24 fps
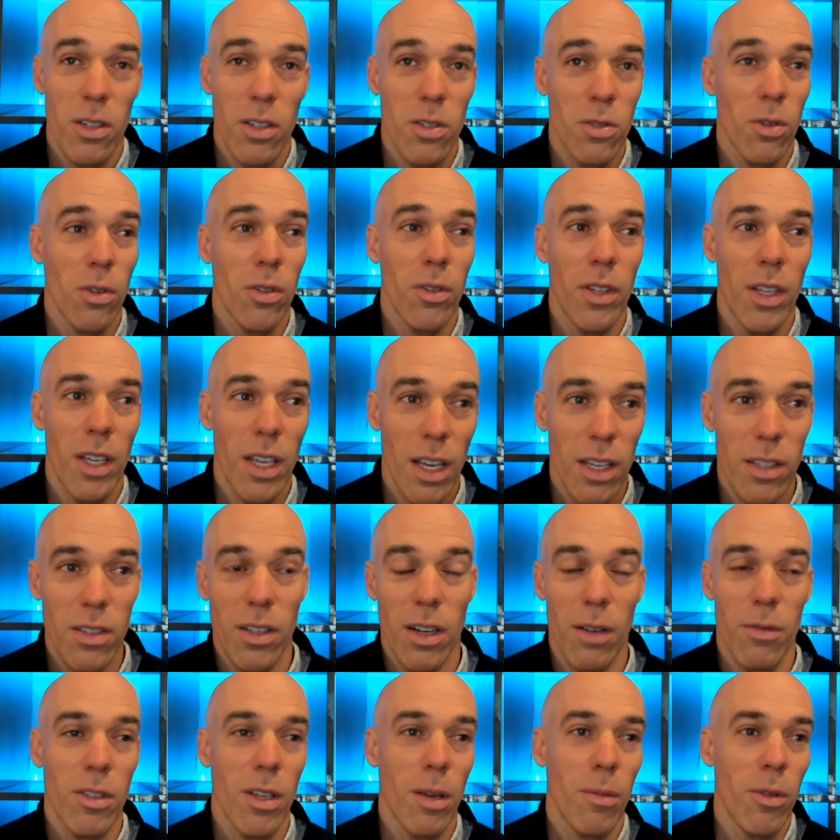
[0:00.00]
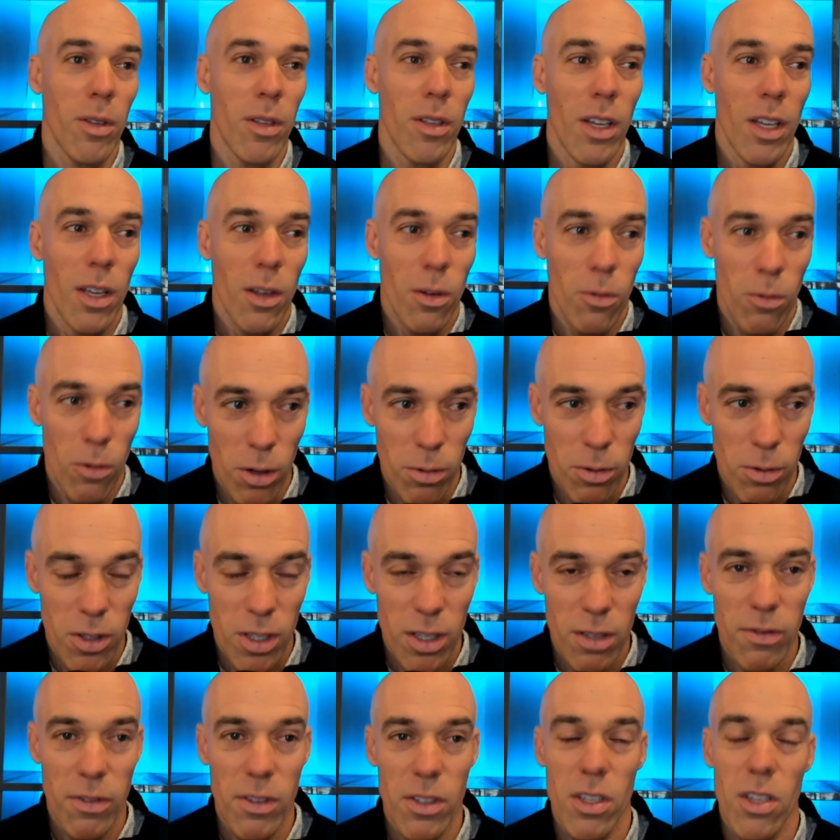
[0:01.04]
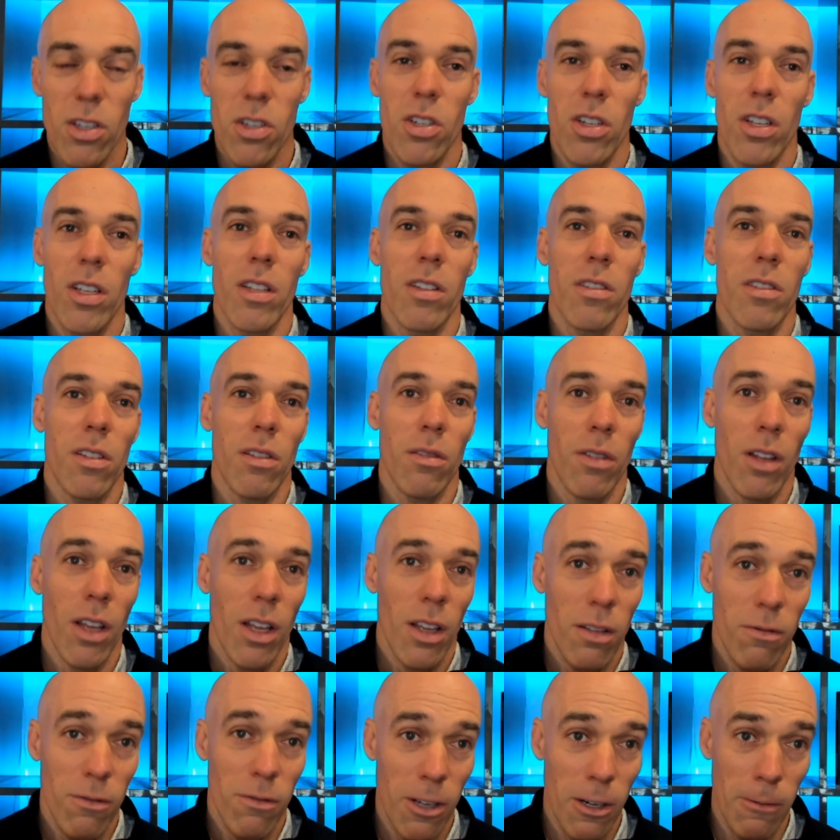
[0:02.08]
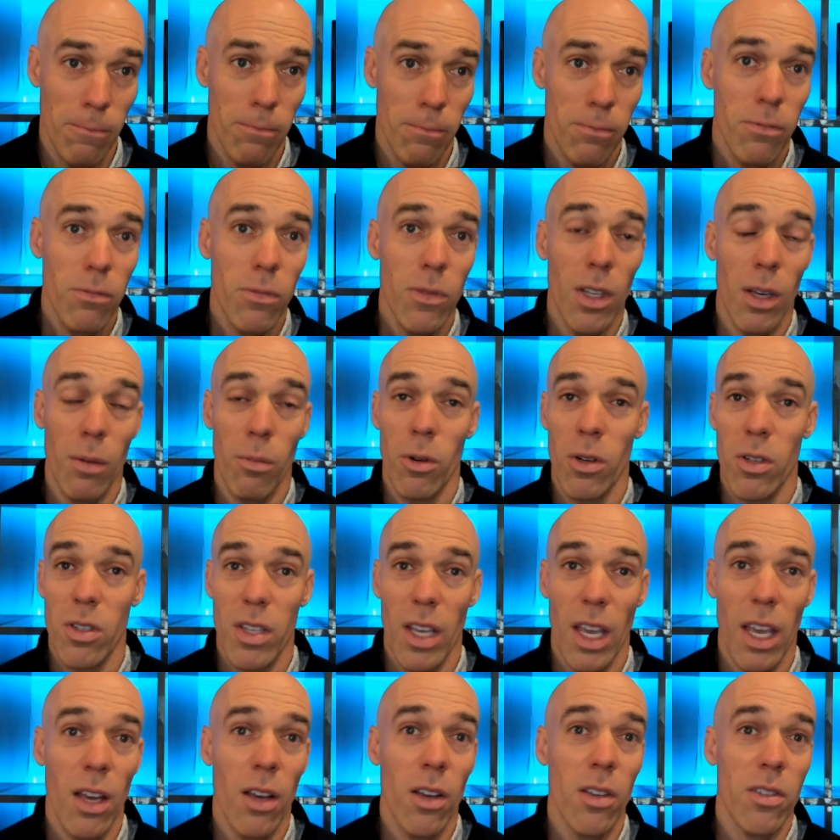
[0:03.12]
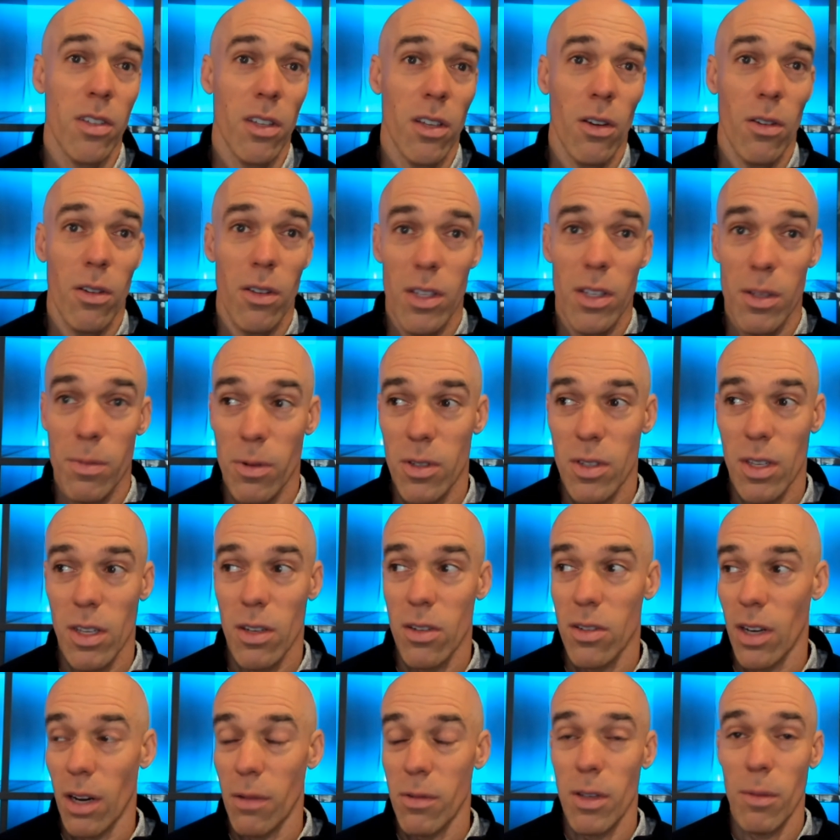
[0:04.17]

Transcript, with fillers: I controlled this and I was able to work with these physicians and, you know, get more sales and go to these procedures.